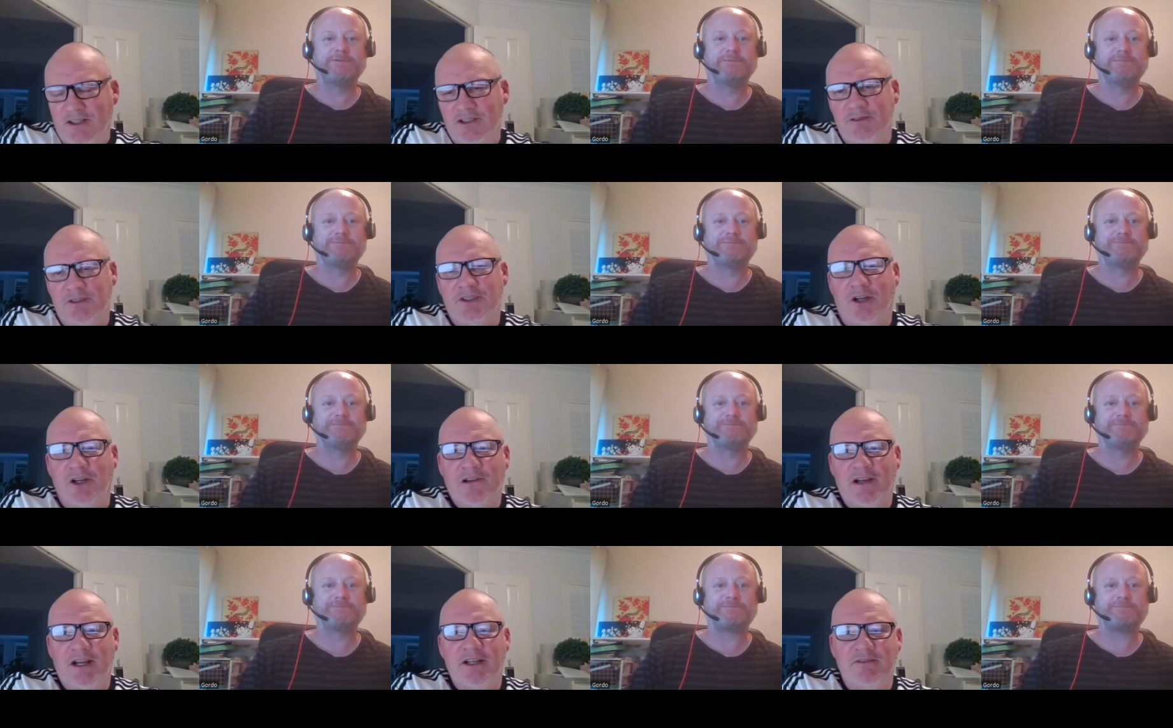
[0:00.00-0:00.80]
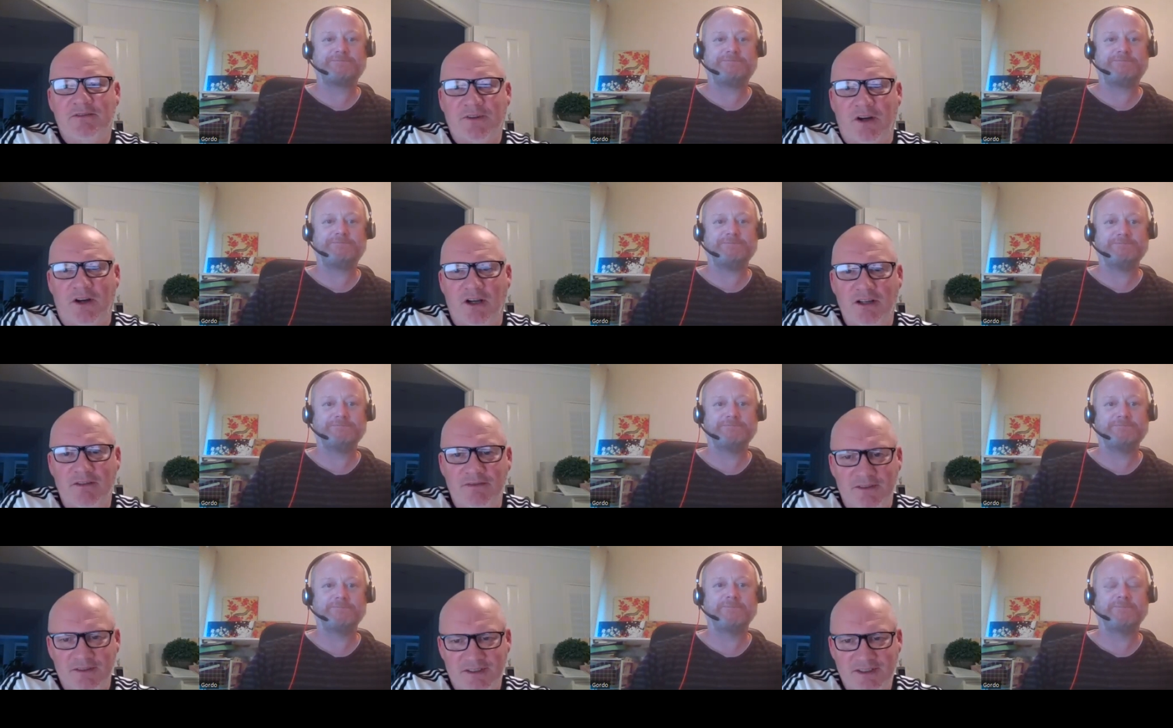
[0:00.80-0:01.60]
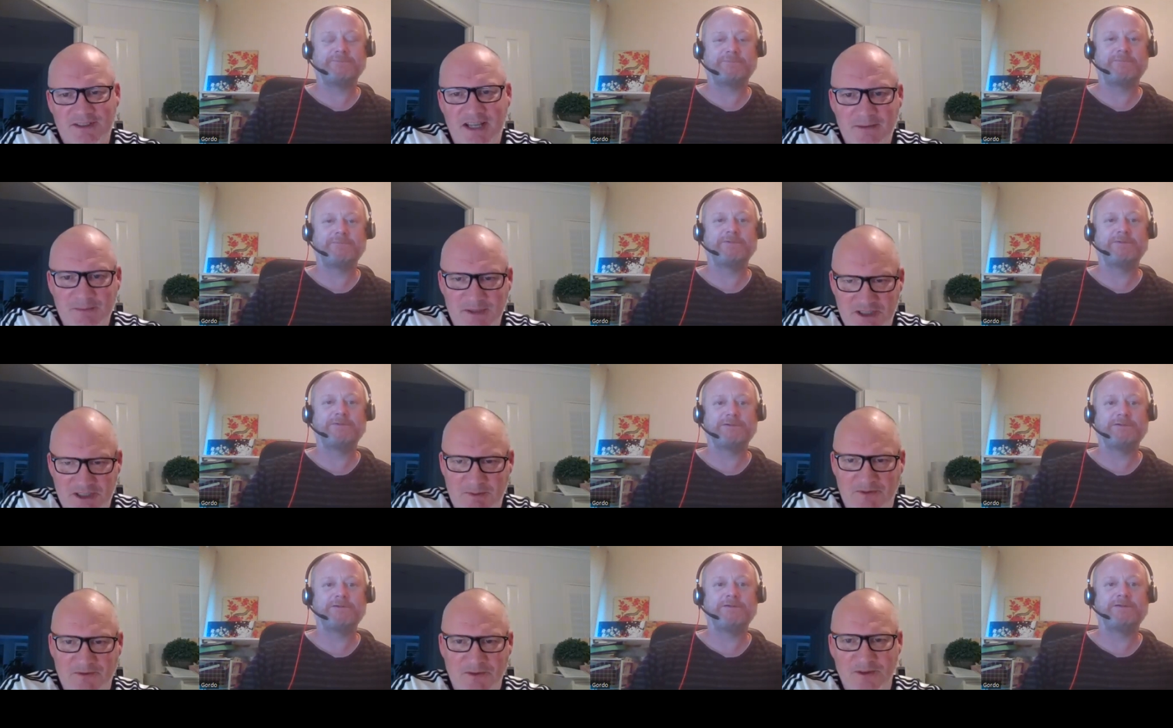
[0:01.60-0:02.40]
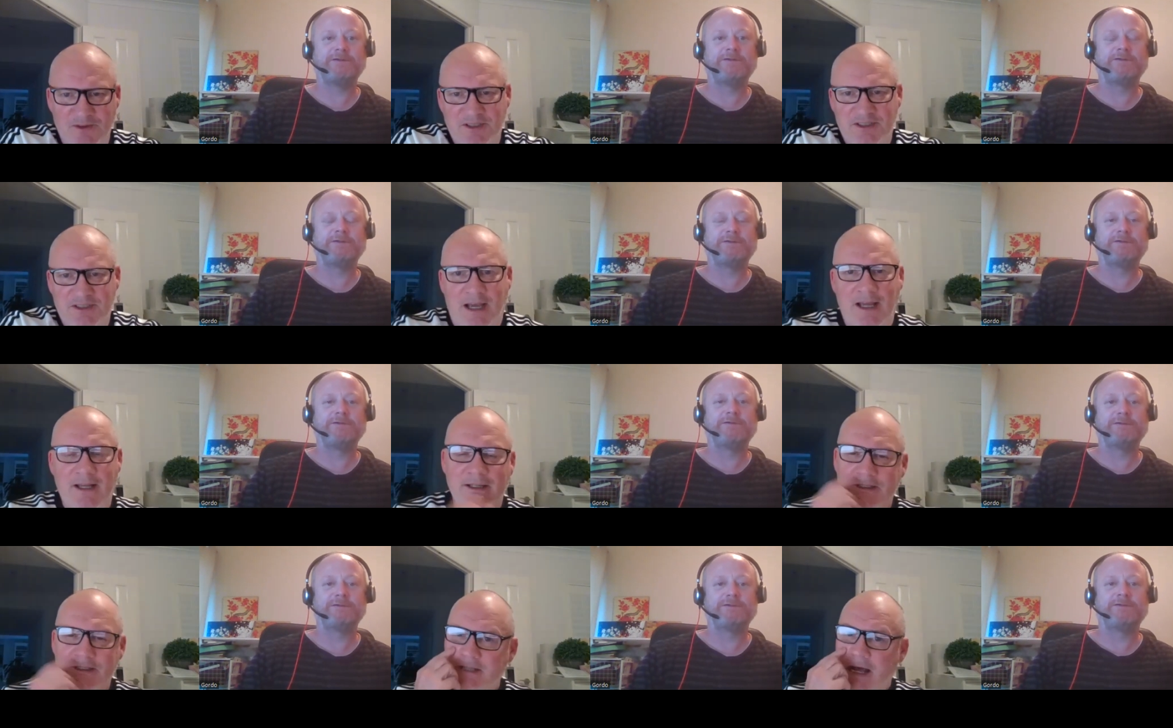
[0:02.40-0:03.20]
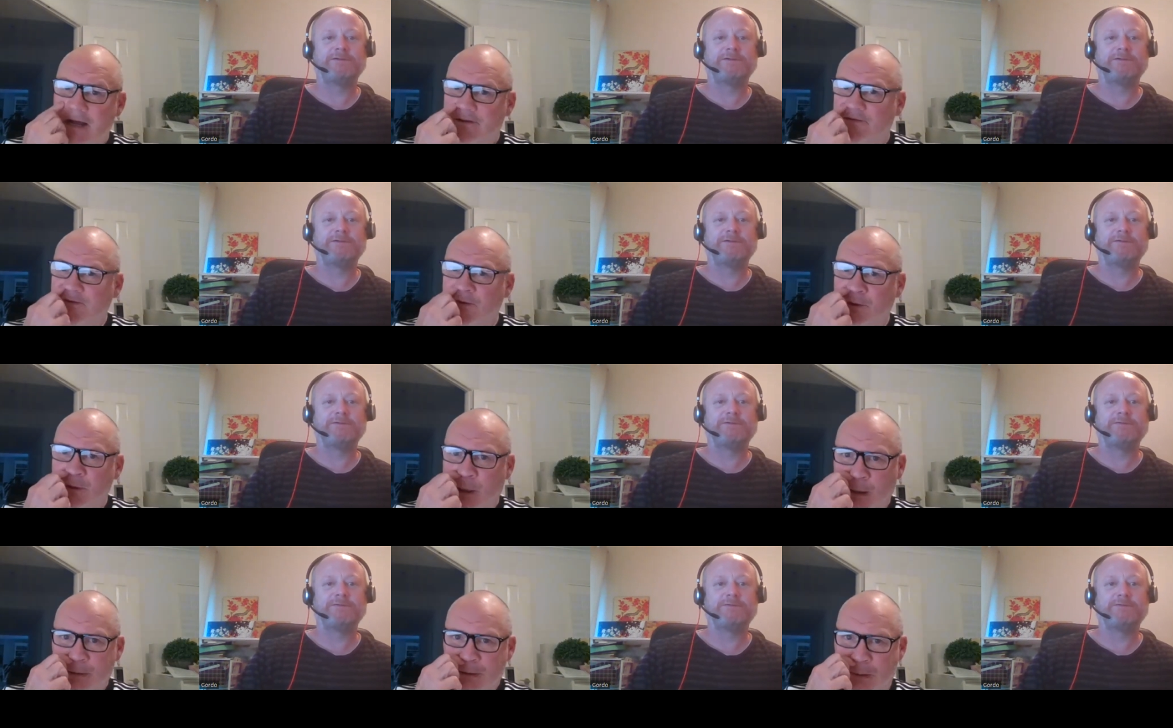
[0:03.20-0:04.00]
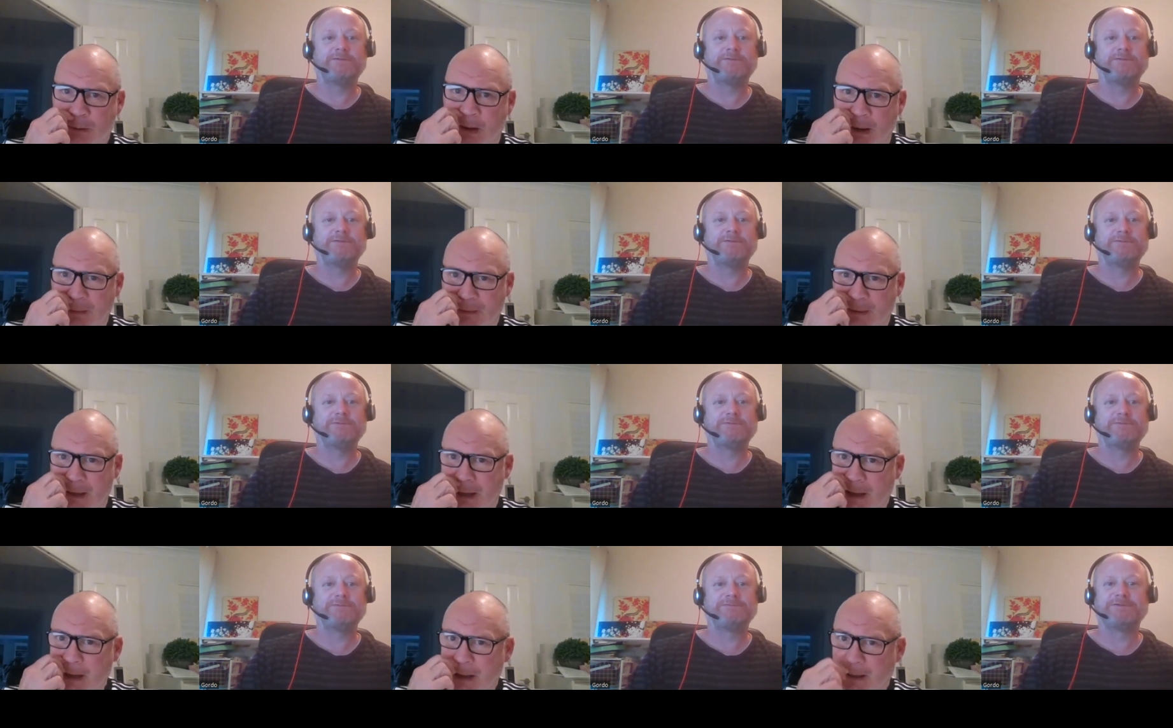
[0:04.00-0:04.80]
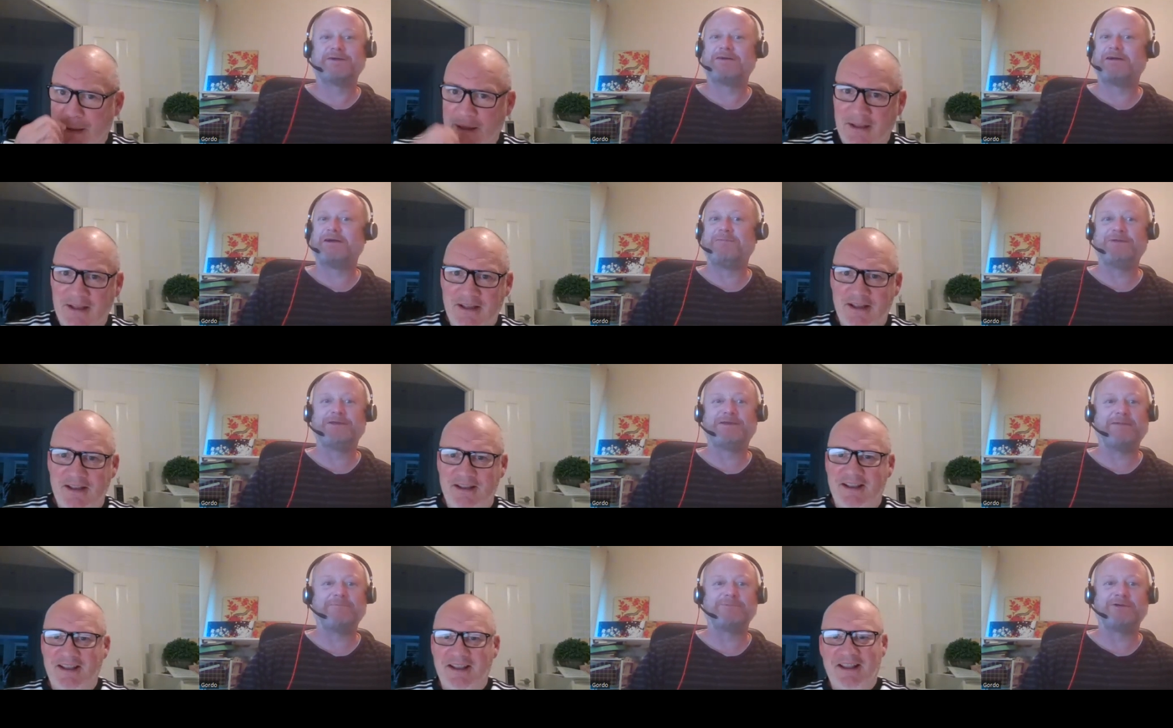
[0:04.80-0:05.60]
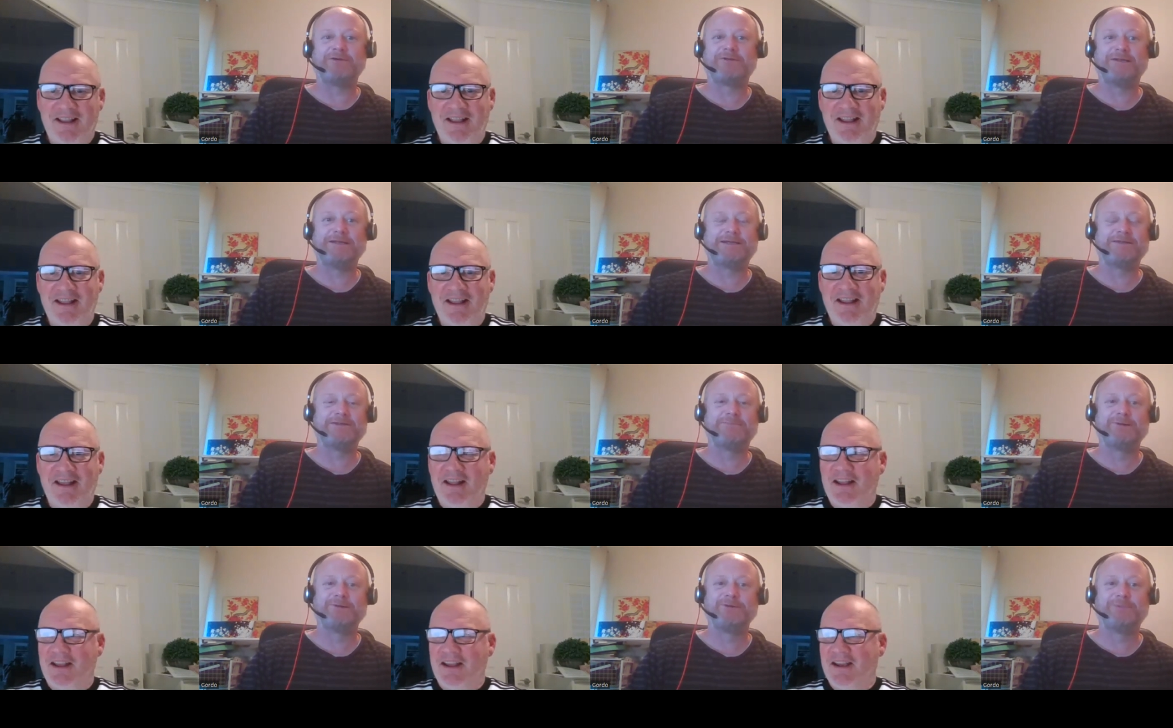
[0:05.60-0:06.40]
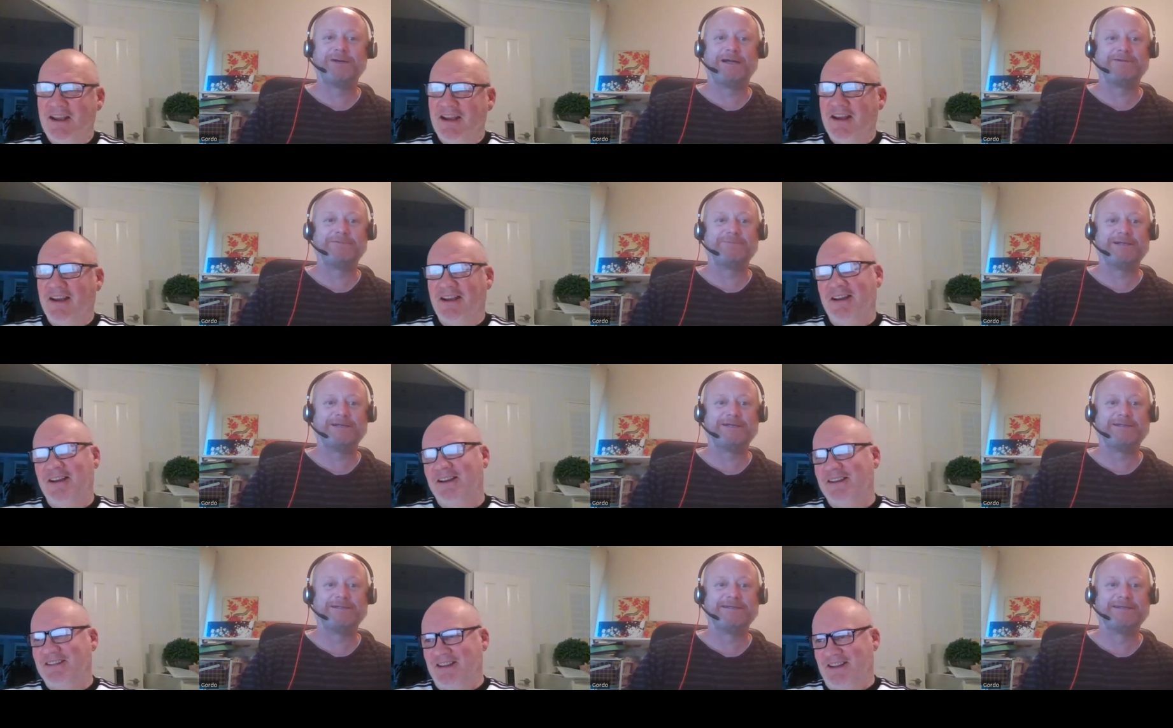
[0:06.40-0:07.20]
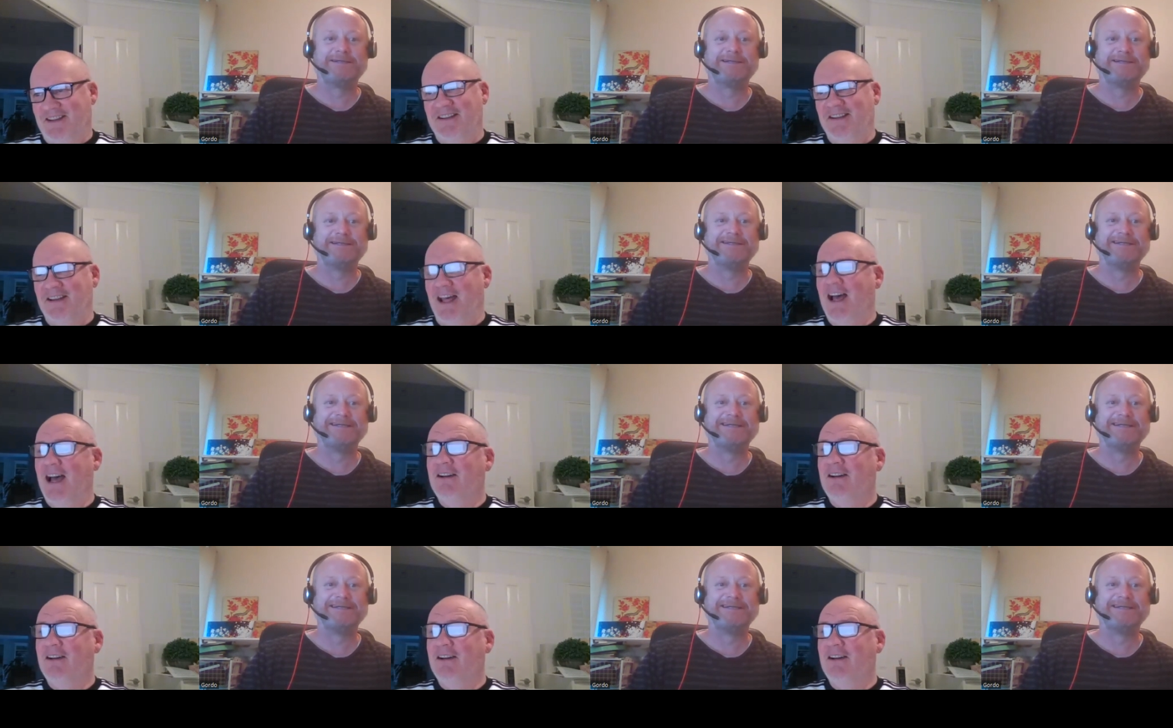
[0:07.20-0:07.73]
Speaker 1: got into a dollar 10 minutes before the start and started $4 on Betfair.
Speaker 2: I hope you kept on clicking the blue button, mate.
Speaker 1: Eh?